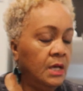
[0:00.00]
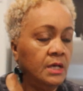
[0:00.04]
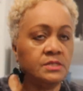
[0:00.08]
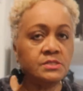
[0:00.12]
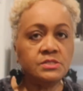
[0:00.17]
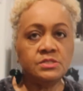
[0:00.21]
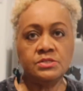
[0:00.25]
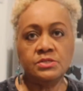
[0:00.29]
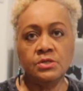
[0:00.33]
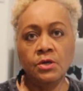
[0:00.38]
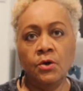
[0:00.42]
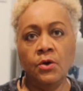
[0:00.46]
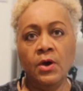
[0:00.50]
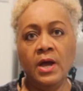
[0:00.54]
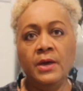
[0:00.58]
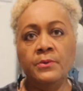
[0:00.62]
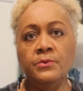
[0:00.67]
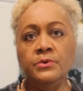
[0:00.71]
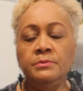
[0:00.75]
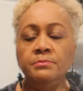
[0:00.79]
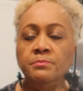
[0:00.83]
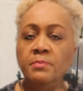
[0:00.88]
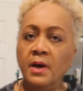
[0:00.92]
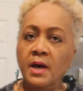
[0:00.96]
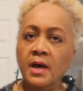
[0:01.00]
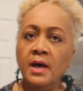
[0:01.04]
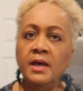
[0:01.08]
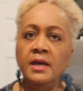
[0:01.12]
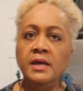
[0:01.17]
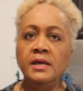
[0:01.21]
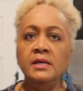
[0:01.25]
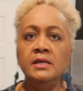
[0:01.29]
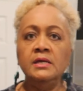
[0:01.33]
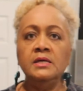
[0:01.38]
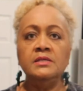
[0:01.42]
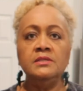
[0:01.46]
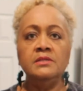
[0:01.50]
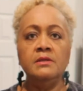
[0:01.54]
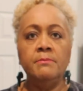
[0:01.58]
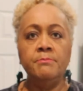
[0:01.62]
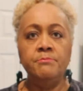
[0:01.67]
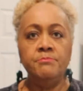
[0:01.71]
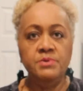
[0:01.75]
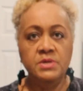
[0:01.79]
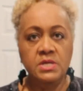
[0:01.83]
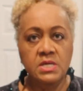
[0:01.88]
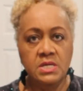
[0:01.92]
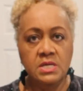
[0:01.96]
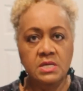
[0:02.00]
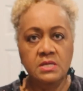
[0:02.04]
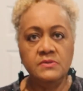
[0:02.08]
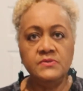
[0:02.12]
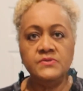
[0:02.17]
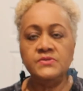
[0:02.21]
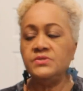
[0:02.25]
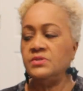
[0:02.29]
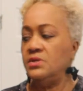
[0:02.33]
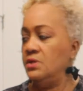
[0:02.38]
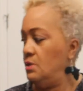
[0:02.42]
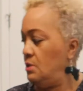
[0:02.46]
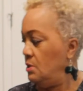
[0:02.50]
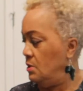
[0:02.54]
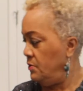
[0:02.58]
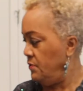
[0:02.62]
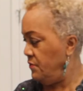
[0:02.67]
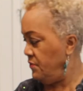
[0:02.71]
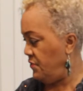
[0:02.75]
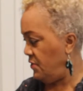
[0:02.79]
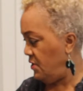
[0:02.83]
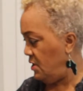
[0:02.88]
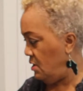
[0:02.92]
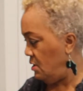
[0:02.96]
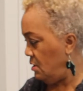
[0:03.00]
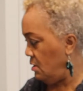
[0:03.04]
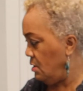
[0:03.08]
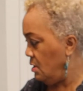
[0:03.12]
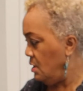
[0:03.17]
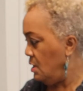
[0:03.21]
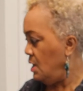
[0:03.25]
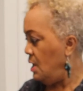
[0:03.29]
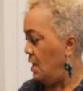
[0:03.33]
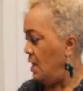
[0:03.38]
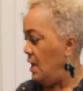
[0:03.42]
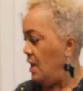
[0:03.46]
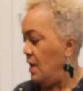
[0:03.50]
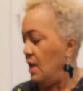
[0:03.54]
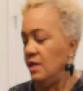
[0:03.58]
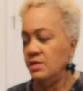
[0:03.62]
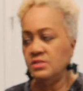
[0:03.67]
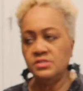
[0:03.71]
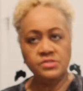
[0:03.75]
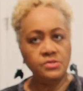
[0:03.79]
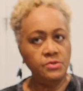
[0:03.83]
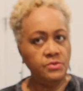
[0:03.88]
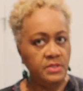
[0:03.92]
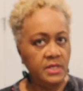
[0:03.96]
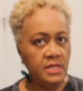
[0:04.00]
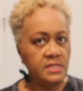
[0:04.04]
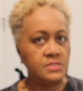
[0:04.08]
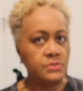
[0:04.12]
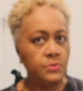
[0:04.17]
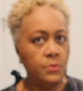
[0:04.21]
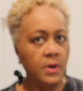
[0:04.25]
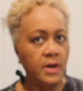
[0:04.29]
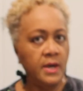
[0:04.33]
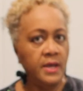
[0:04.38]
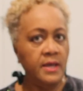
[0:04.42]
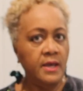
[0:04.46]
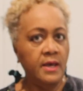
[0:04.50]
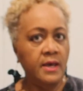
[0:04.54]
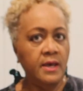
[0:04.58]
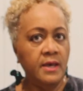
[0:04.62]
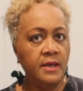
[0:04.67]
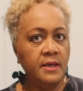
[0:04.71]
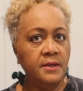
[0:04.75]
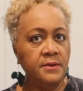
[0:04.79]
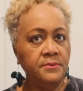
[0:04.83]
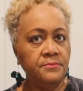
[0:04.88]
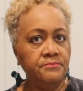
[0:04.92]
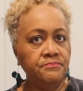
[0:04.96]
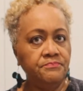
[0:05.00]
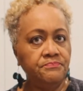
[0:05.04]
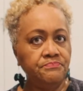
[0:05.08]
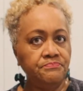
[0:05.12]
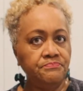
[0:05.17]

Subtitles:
so I would buy the beads there, and so that's why I